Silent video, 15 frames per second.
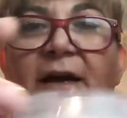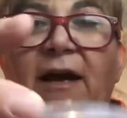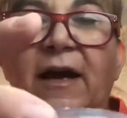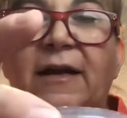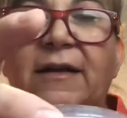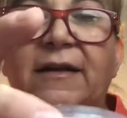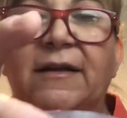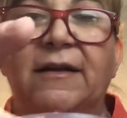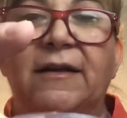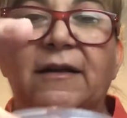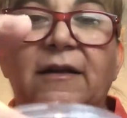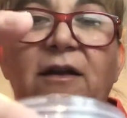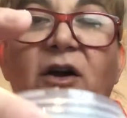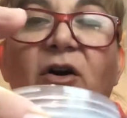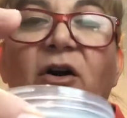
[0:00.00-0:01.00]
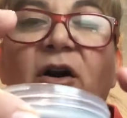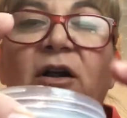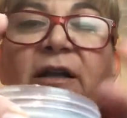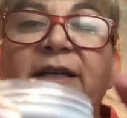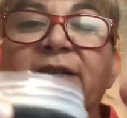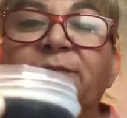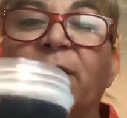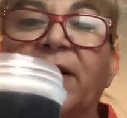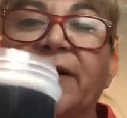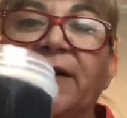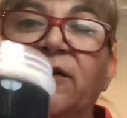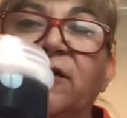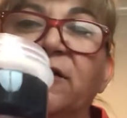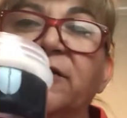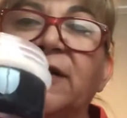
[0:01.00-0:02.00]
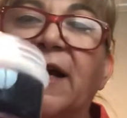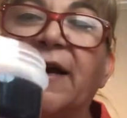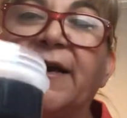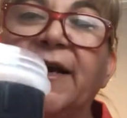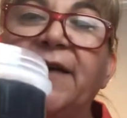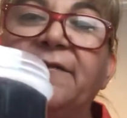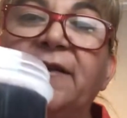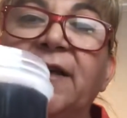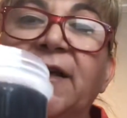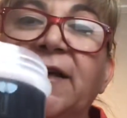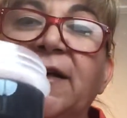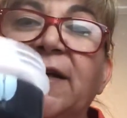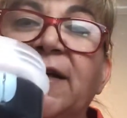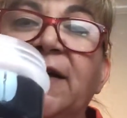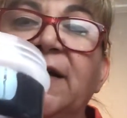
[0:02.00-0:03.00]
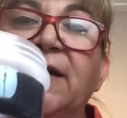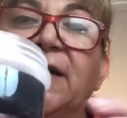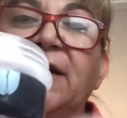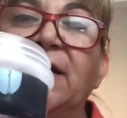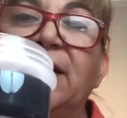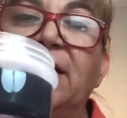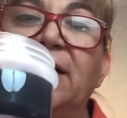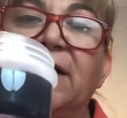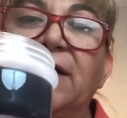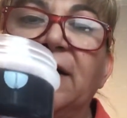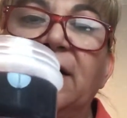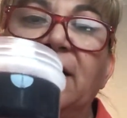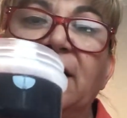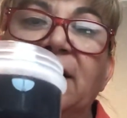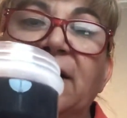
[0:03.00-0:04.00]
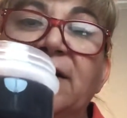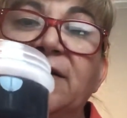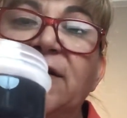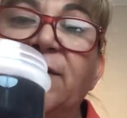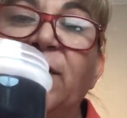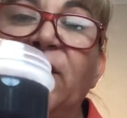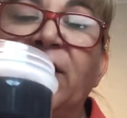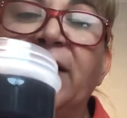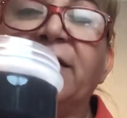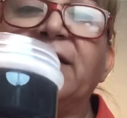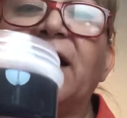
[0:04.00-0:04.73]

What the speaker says: and all these particles are evenly distributed